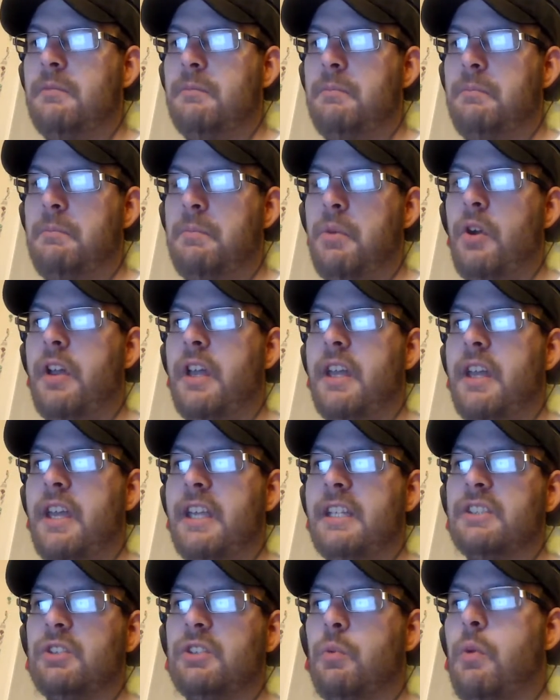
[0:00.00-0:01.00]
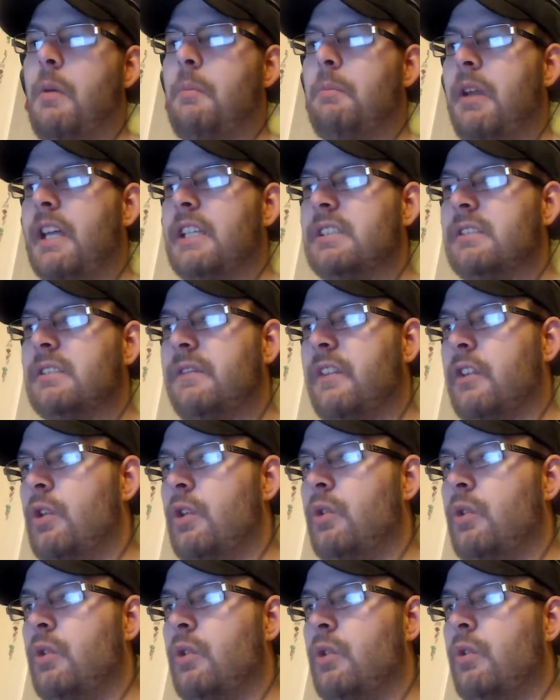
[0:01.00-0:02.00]
put into one place for
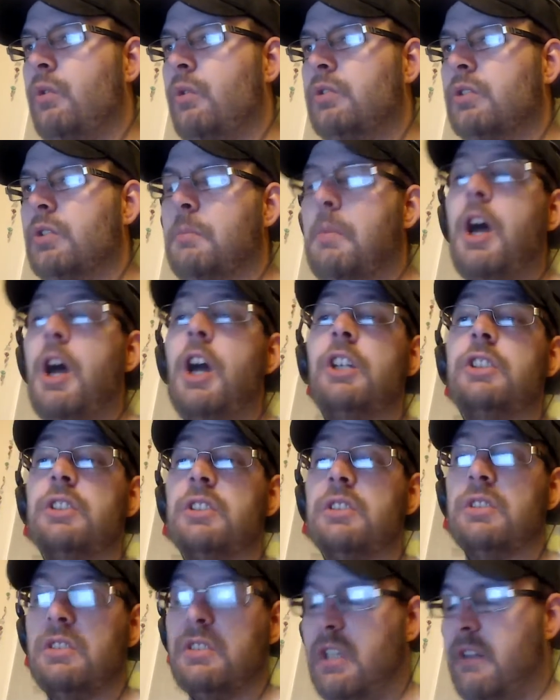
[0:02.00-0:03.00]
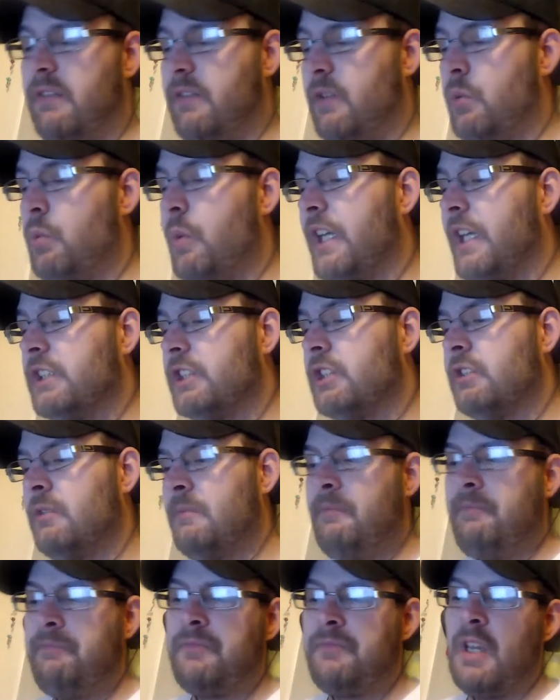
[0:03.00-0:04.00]
you to purchase if you wish.
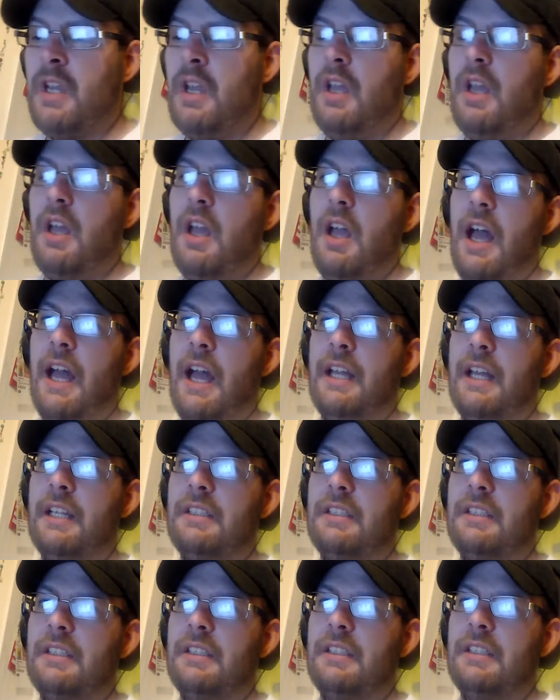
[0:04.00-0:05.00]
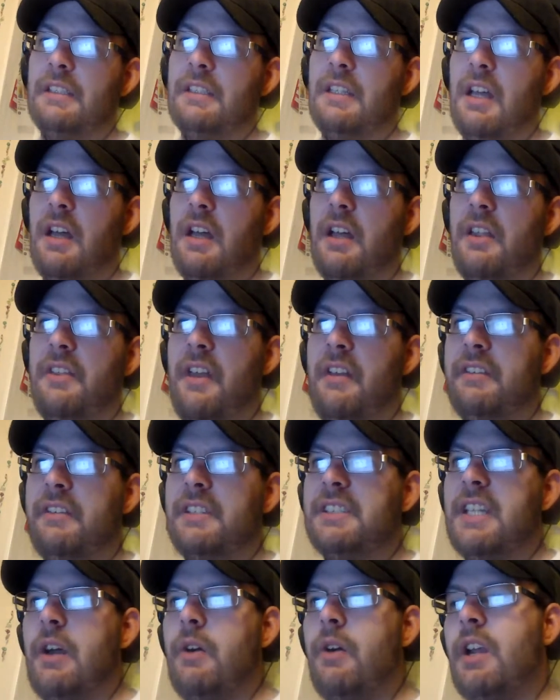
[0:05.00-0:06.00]
And there is
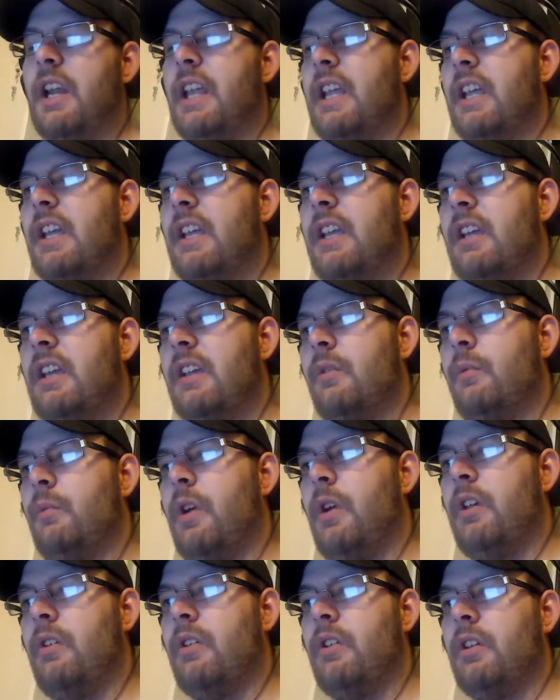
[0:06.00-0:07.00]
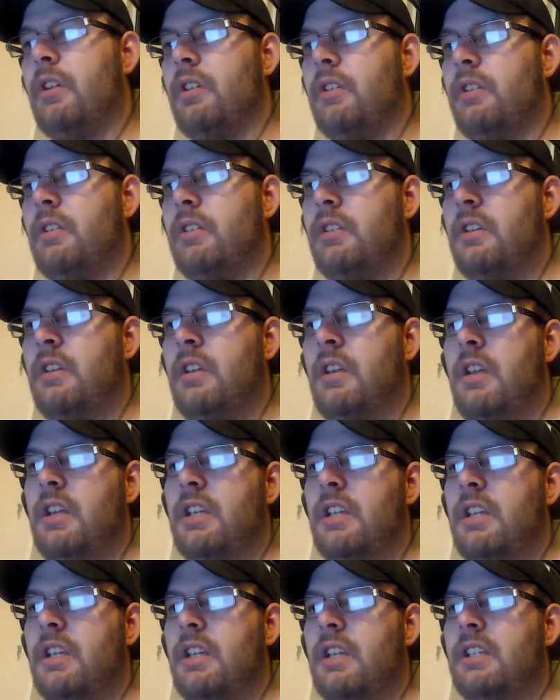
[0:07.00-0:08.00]
now a link where you can
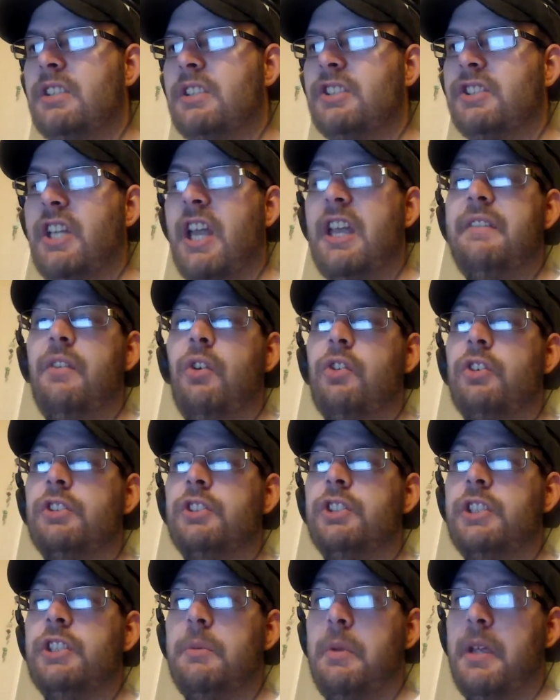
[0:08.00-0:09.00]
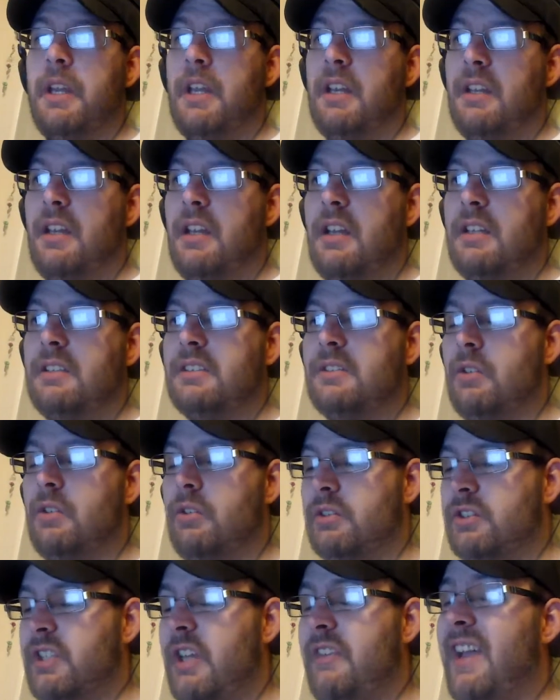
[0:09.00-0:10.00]
save on shipping
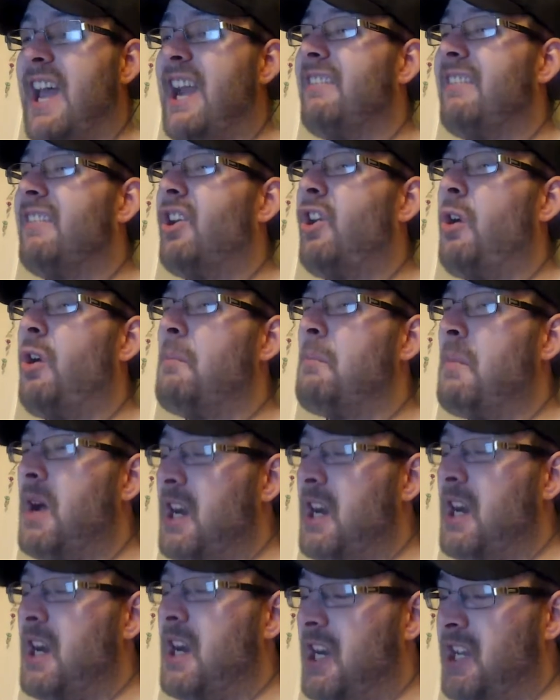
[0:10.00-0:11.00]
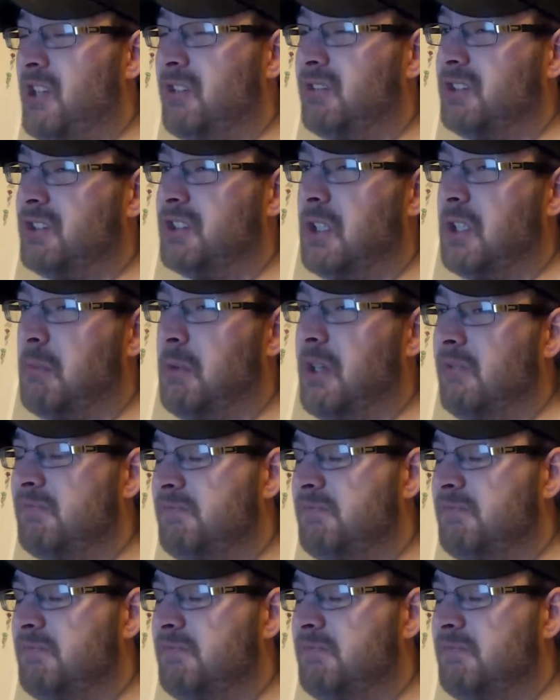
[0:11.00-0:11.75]
or save a hell of a lot of money on shipping.